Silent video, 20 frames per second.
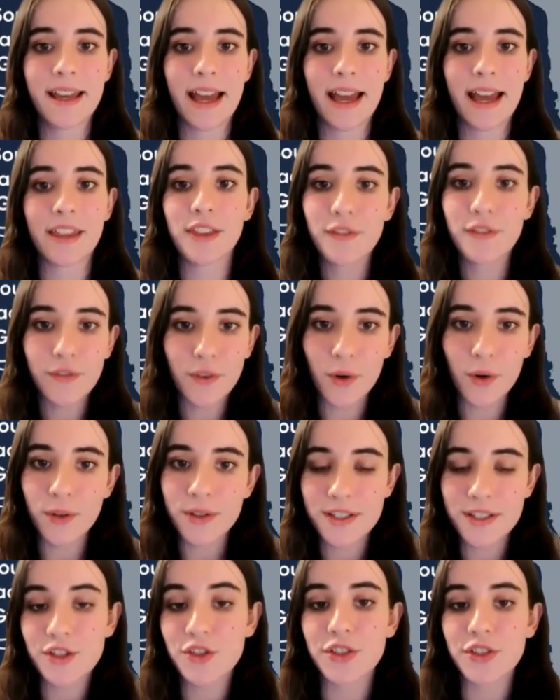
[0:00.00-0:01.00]
and the
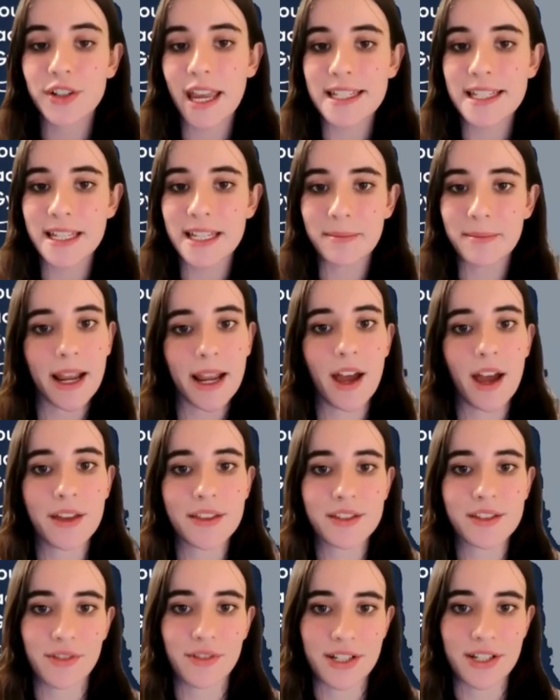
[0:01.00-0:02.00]
forces created by
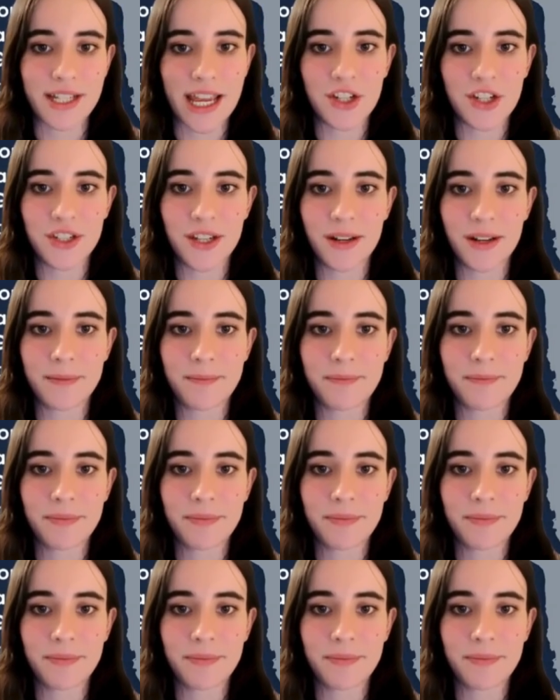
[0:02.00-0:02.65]
Earth's rotation.